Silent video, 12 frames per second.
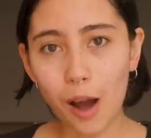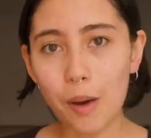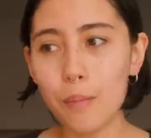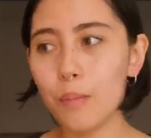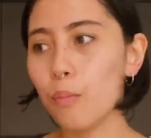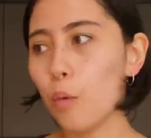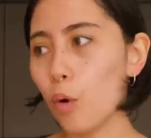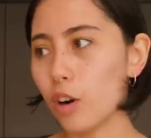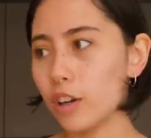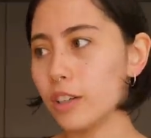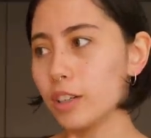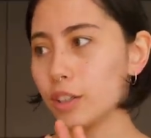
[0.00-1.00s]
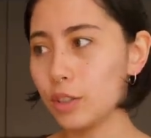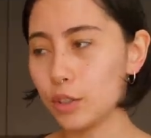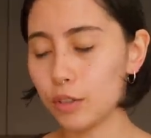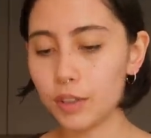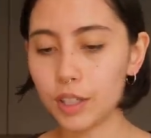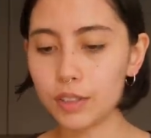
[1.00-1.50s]
I'm more on the
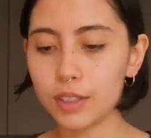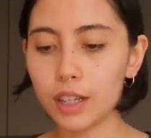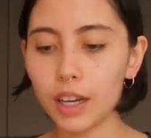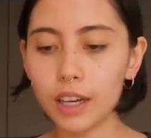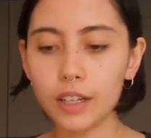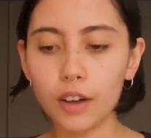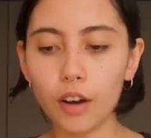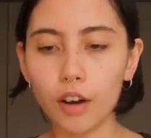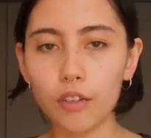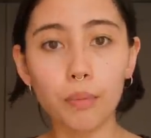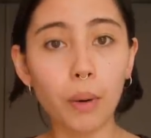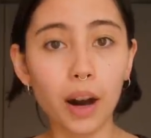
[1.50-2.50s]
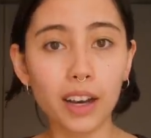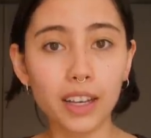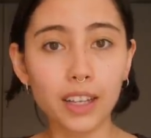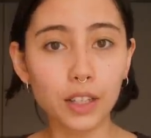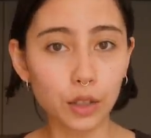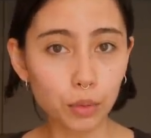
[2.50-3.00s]
conservative side of
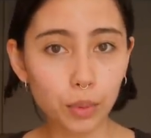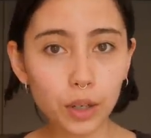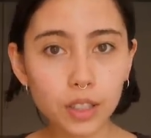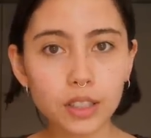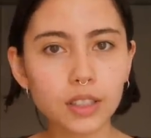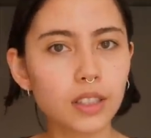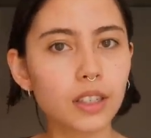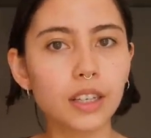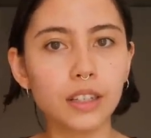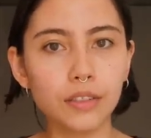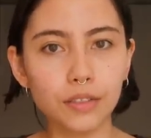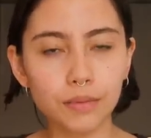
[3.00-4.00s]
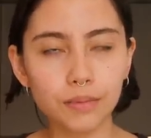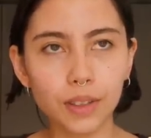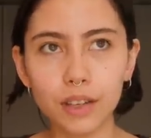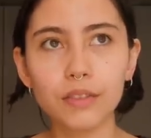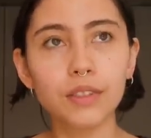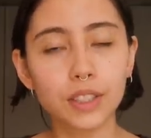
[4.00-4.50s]
buying new books in
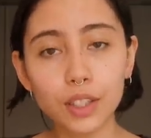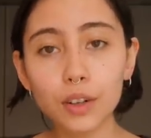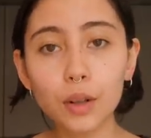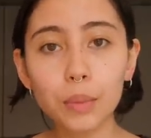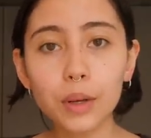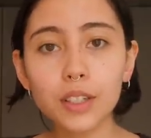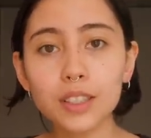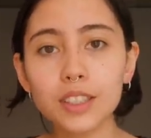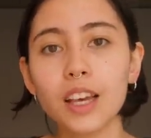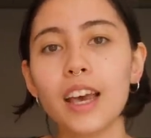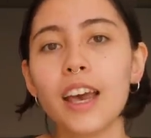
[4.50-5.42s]
like physical books,